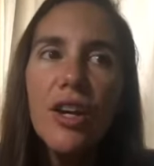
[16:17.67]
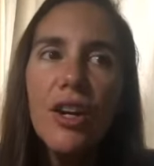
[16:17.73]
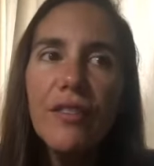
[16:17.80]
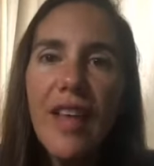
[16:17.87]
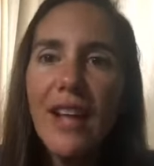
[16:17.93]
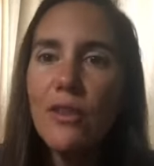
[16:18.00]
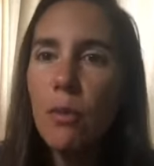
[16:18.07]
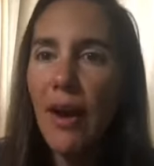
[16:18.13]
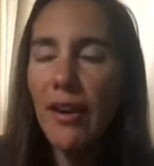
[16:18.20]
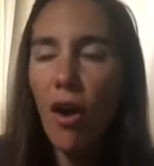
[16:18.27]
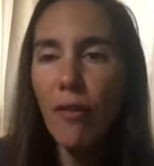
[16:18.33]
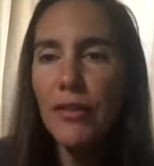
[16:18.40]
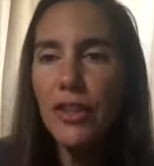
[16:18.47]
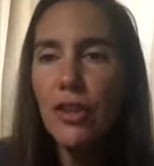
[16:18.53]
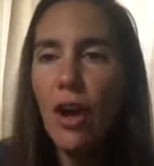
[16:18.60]
that's why
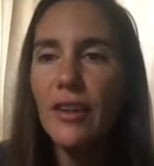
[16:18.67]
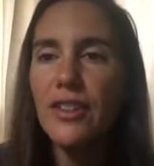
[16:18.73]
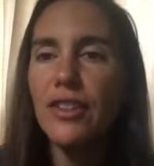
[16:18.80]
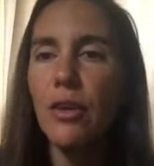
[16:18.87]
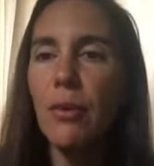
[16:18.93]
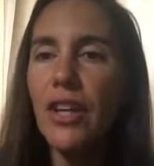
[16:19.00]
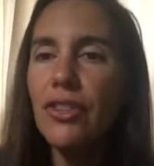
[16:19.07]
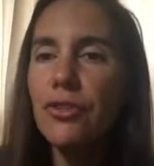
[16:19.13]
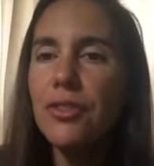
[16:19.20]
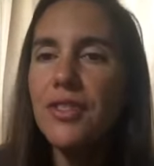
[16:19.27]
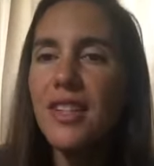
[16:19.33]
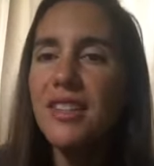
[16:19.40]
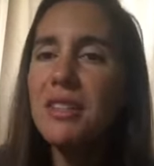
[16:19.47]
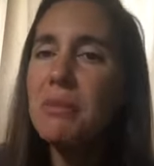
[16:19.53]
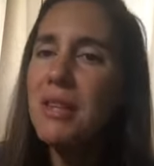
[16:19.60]
Coffee Talk is so
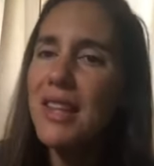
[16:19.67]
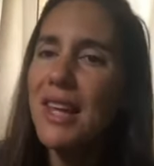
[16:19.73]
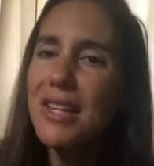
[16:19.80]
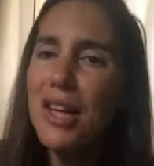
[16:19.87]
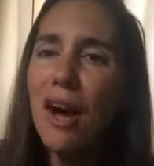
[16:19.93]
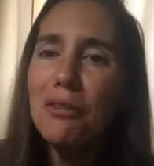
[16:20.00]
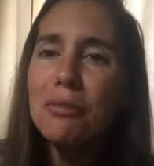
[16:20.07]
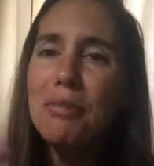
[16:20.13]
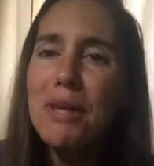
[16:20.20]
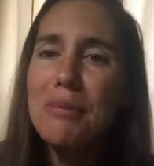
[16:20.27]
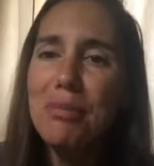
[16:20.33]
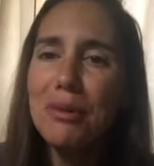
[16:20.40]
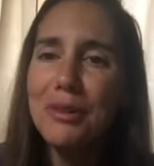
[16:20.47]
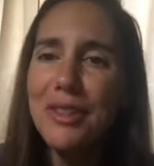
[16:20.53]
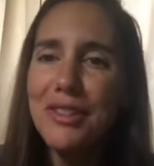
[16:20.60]
interesting to me, that young
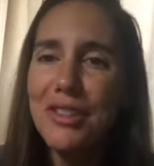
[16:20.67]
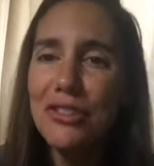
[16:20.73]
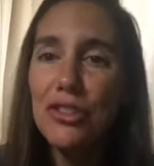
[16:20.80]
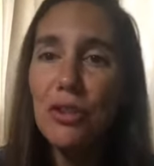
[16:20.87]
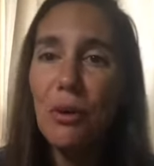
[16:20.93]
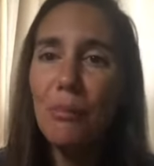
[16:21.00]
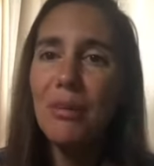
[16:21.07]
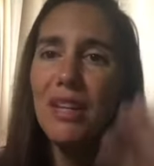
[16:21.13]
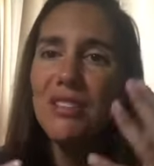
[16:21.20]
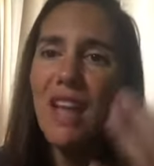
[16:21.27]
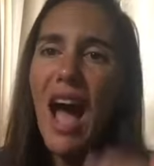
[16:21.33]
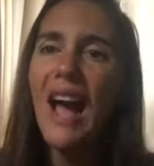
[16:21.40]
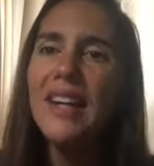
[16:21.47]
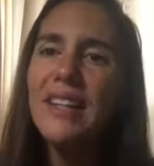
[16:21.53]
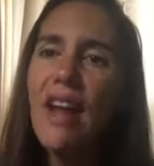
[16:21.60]
people listen to it, because
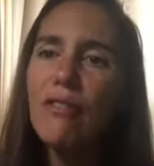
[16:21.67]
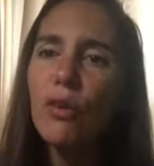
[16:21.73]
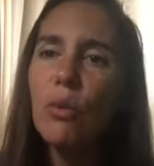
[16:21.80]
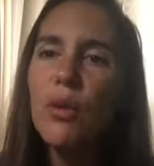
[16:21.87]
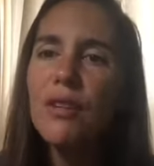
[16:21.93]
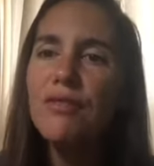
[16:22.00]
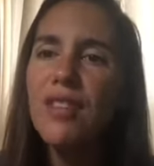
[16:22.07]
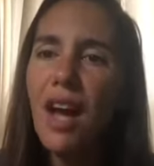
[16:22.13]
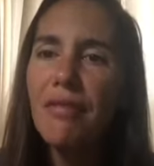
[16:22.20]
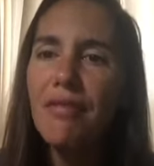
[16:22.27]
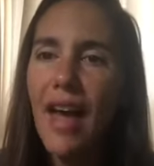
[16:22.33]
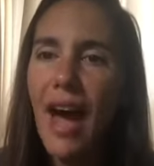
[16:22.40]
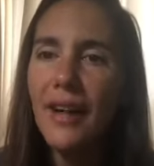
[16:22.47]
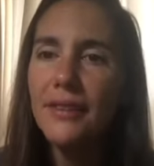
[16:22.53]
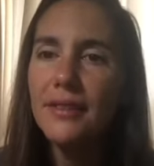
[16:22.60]
I never would have done
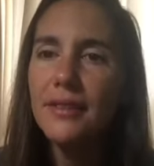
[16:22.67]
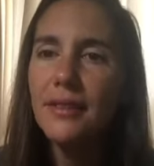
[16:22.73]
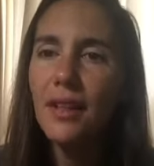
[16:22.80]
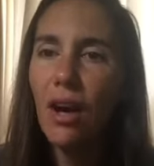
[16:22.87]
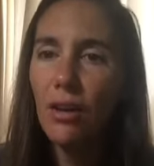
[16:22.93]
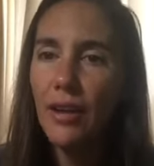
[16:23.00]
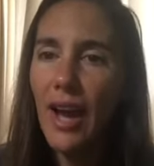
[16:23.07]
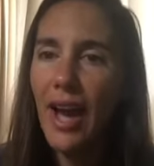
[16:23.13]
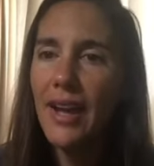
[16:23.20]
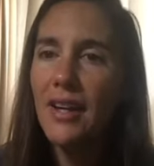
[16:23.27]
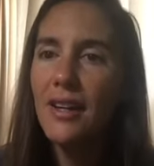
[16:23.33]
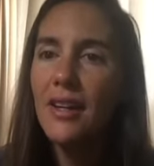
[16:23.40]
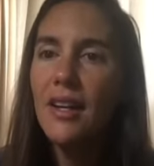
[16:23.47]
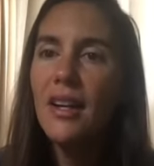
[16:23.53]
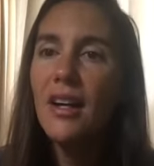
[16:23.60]
that,
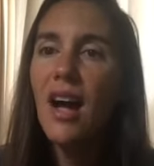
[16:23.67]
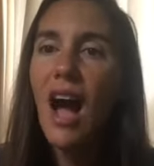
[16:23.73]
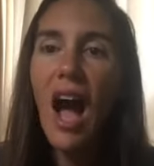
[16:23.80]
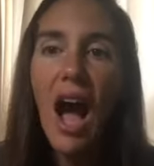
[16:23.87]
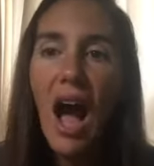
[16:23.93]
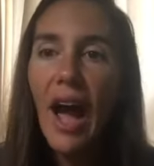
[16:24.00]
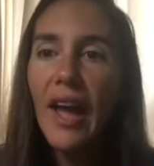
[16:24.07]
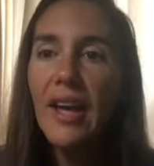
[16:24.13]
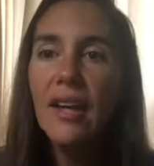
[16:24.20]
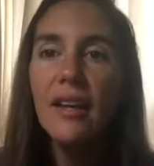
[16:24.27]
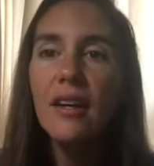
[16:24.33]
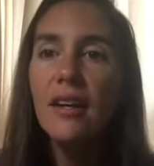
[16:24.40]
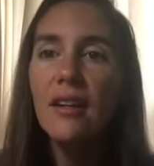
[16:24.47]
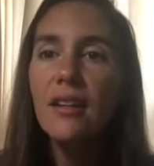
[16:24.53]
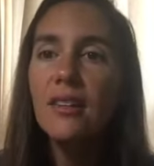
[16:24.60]
okay? I
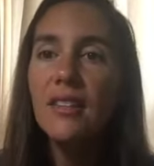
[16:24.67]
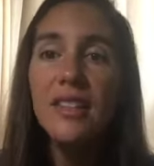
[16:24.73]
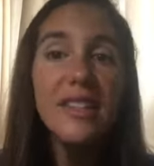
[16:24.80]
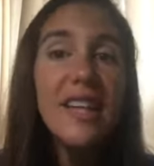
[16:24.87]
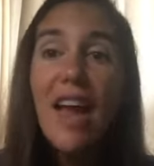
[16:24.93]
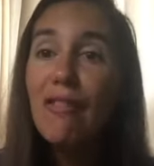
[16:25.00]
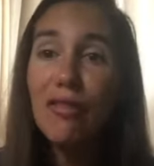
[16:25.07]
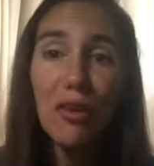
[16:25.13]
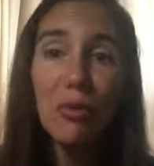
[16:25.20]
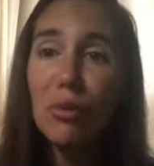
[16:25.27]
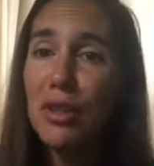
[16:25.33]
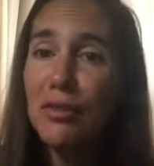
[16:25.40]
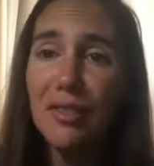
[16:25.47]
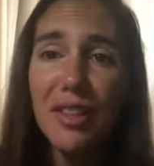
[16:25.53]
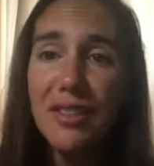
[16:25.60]
never
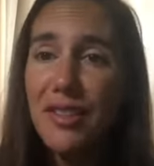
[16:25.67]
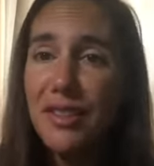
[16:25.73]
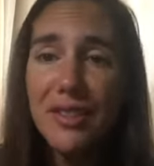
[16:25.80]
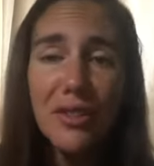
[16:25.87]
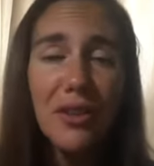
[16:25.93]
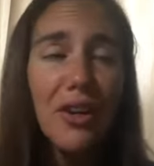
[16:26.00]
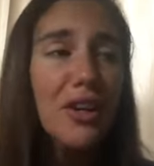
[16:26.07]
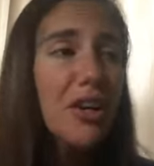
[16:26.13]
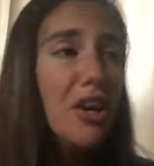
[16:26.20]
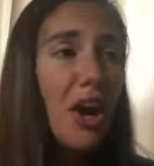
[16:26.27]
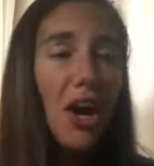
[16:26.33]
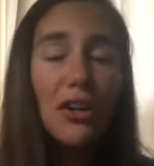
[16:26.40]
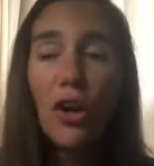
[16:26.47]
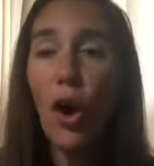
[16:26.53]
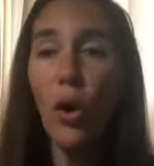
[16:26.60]
would have listened to
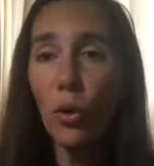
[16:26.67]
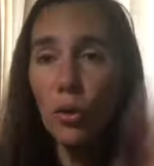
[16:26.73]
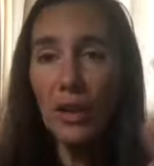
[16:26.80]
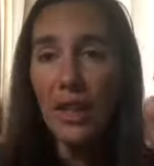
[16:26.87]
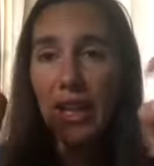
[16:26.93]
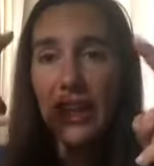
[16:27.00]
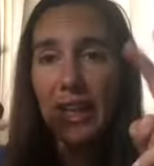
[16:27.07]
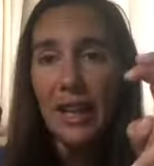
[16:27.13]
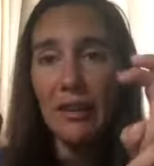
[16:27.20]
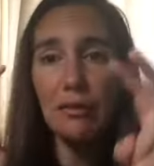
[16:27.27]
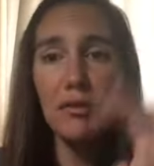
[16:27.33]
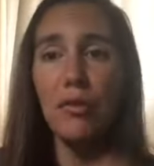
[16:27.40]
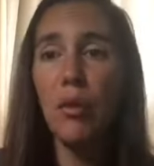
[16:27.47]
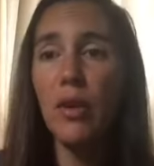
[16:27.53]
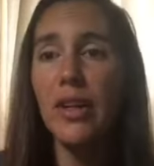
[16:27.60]
an old lady at
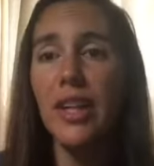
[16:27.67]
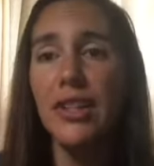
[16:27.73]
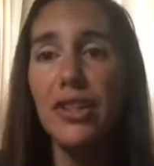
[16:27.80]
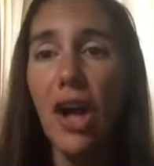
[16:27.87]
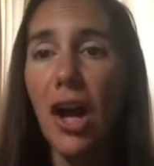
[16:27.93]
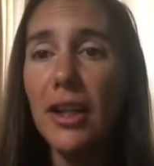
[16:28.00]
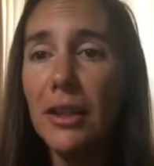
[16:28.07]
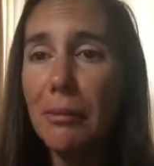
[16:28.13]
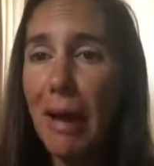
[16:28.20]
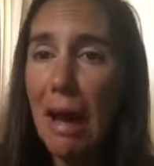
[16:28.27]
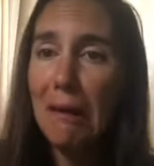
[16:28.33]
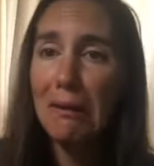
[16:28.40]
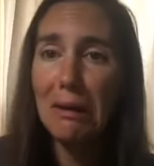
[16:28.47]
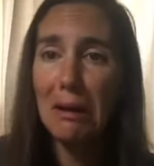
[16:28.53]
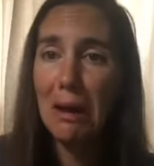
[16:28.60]
40 talking
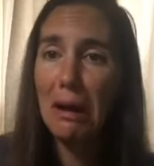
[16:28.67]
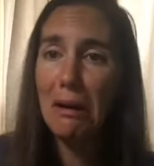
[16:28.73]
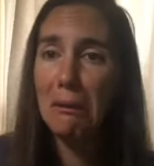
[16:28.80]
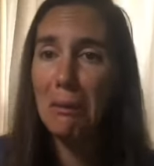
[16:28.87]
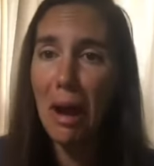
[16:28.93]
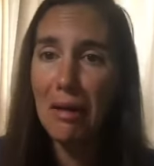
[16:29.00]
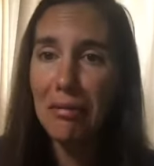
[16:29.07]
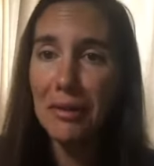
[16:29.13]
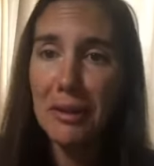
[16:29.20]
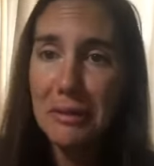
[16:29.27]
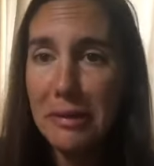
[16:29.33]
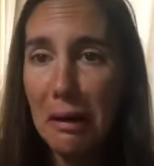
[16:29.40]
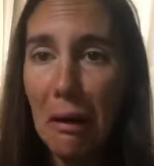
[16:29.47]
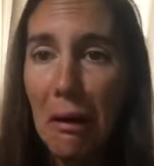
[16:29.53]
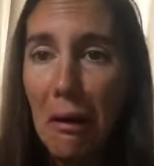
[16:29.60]
about, girl, wifing
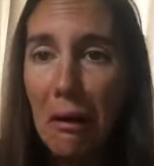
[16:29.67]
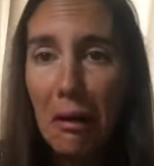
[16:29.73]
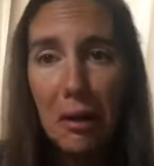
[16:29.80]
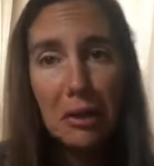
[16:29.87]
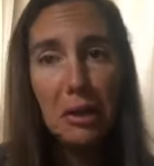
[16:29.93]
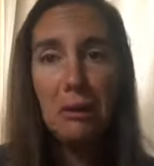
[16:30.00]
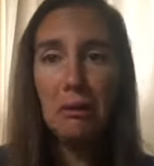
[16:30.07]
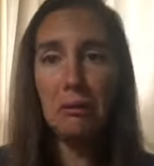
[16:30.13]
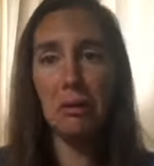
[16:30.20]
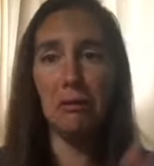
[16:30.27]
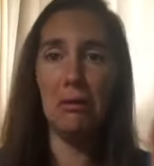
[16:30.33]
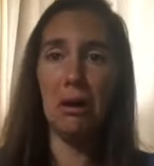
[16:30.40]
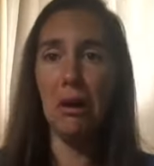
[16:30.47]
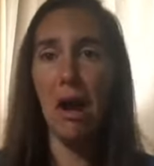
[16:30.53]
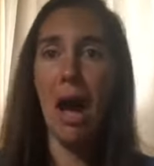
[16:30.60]
is hard. You don't
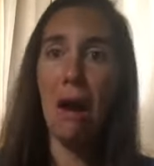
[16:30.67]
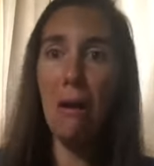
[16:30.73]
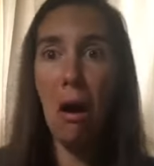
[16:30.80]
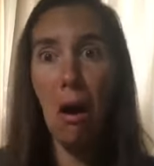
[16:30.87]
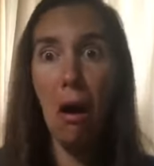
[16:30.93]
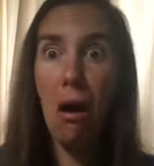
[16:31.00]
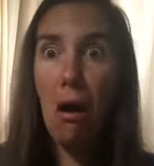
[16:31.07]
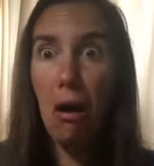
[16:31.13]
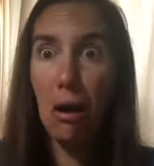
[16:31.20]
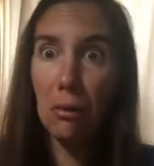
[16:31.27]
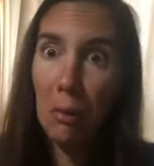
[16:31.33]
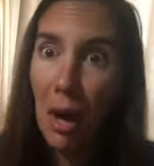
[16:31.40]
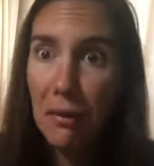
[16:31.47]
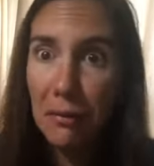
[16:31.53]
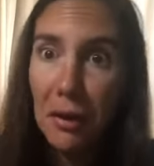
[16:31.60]
even know how hard
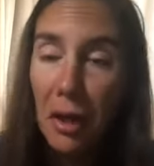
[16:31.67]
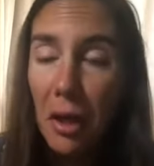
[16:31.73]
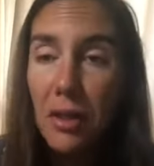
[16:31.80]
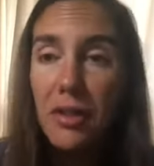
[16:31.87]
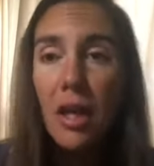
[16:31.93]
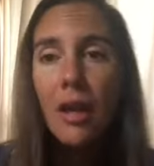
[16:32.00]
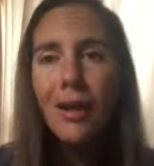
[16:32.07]
wifing is.